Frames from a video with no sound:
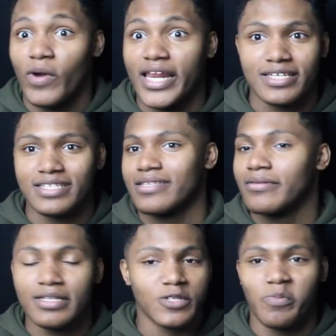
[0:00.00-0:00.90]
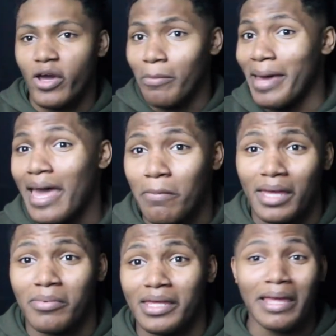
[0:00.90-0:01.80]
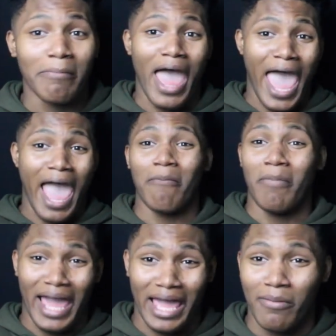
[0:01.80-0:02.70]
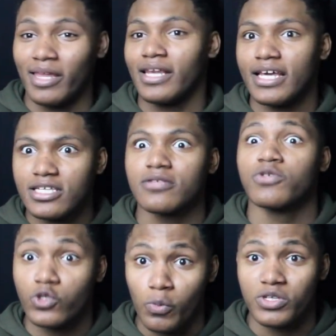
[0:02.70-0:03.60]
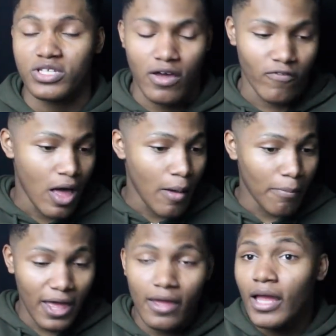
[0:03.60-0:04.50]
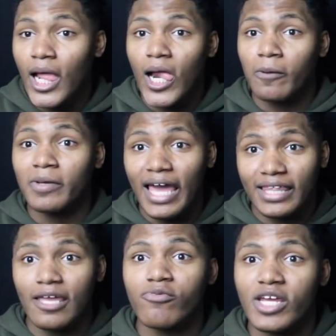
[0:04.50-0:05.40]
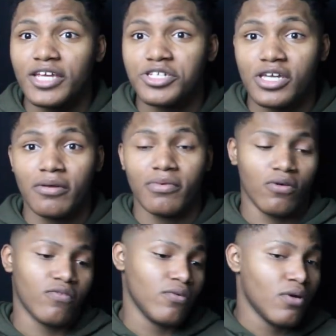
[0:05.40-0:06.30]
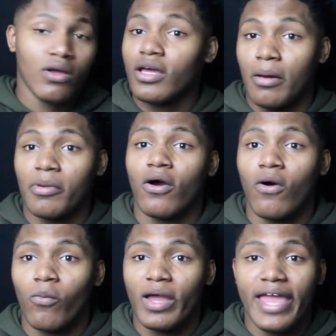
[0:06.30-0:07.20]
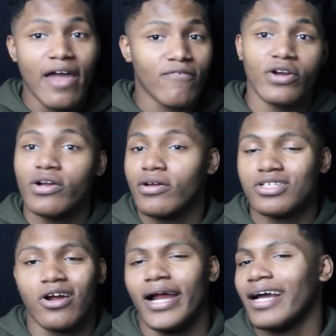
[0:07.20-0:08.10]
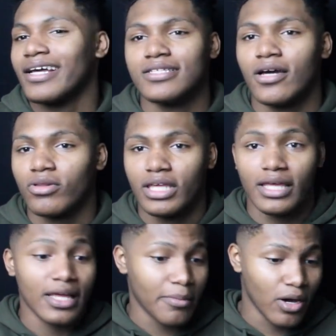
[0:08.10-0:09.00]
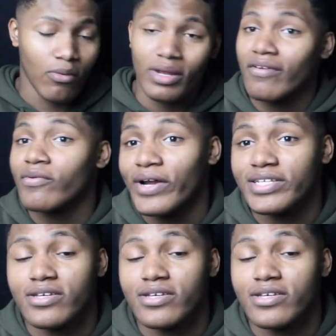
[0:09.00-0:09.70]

way to spell Bad Baby. Bahabi, that's some stupid stuff. But we got that reaction coming over. Coming on whenever Rice Gum whenever